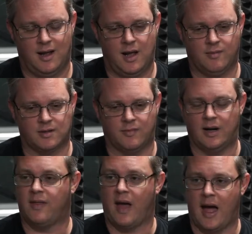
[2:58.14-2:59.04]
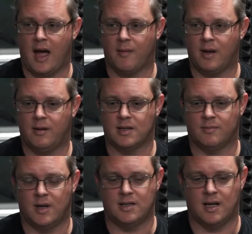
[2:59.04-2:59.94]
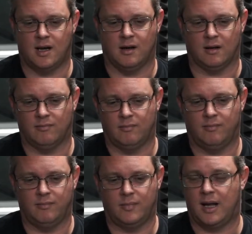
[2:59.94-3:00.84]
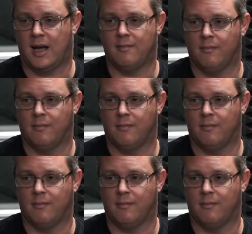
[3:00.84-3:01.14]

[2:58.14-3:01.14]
E wasn't really that happy because it means it can't get